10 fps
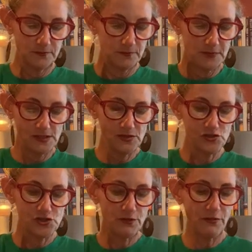this is
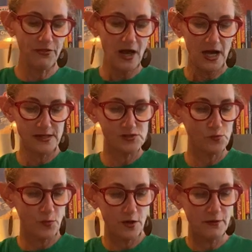2 thighs
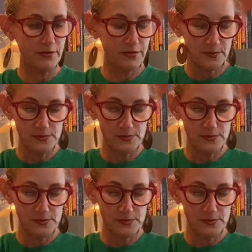worth.